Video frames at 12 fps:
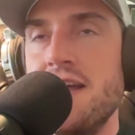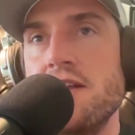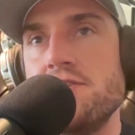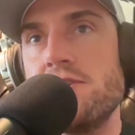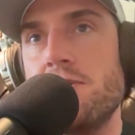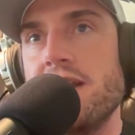
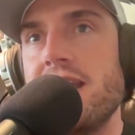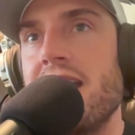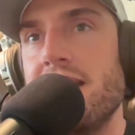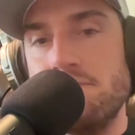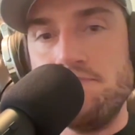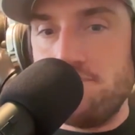So
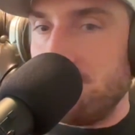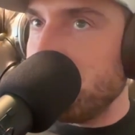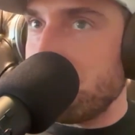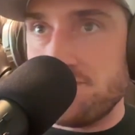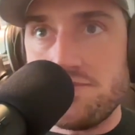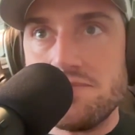again,
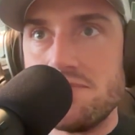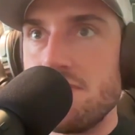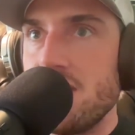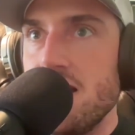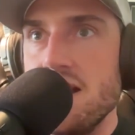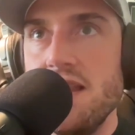
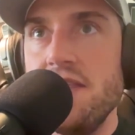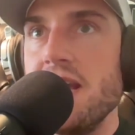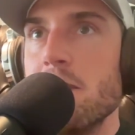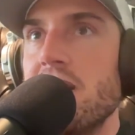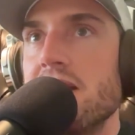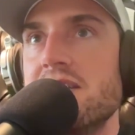think
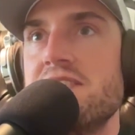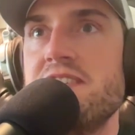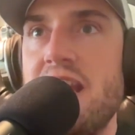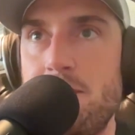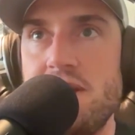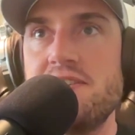about it the
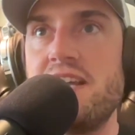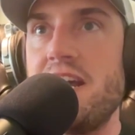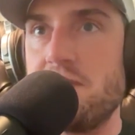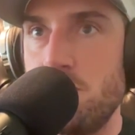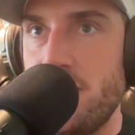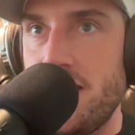same
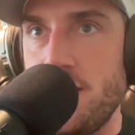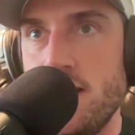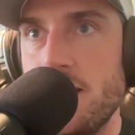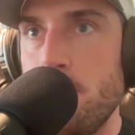exact way. You got a